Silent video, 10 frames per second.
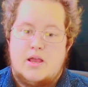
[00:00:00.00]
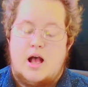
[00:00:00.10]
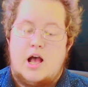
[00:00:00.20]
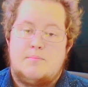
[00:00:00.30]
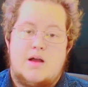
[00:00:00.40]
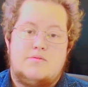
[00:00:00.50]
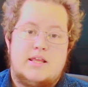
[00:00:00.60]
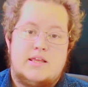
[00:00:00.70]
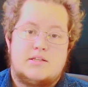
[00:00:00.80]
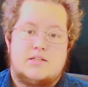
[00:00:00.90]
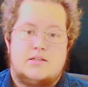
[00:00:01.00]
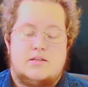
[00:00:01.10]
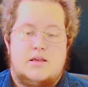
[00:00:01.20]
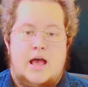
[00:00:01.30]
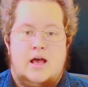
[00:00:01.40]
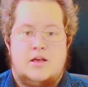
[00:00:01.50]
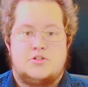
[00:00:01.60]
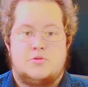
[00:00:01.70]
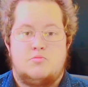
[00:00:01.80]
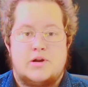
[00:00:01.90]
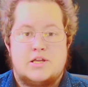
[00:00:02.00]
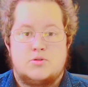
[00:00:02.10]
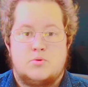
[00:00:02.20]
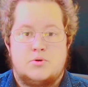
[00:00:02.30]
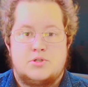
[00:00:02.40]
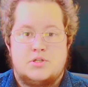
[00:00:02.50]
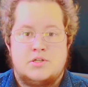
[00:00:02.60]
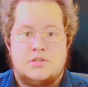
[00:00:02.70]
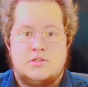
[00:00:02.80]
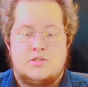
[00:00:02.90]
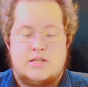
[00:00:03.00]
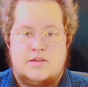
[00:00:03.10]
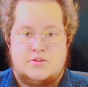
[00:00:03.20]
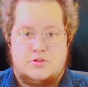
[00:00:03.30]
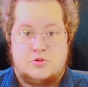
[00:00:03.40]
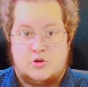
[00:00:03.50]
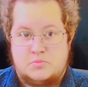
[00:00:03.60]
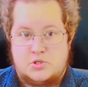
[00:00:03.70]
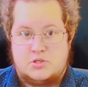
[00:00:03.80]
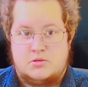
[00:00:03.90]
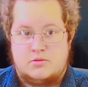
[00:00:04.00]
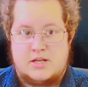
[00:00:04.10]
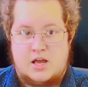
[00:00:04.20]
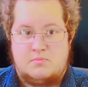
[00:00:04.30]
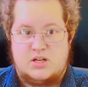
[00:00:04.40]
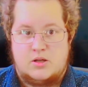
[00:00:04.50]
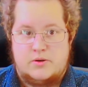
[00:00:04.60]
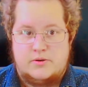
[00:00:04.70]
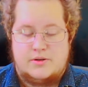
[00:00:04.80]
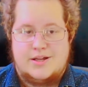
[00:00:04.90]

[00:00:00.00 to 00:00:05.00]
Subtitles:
I've linked some resources in the description down below,